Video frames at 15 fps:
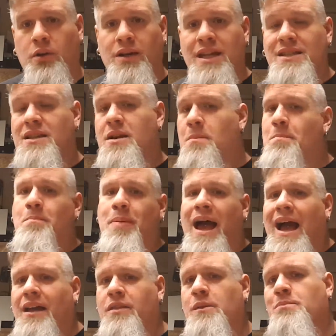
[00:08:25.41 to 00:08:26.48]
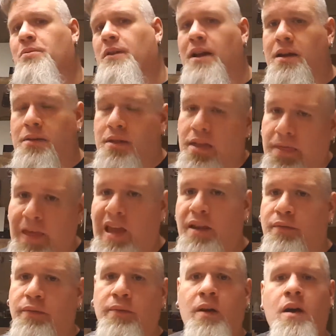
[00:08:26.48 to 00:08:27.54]
and he's going to back the play of the
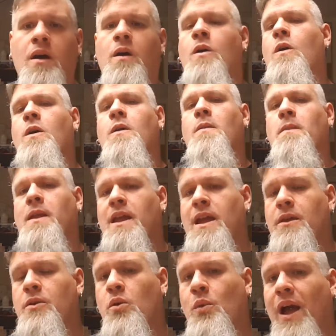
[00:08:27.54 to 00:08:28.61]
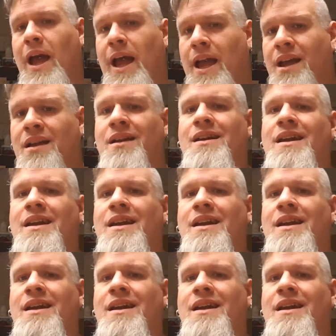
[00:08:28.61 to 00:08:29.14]
thief. Either way,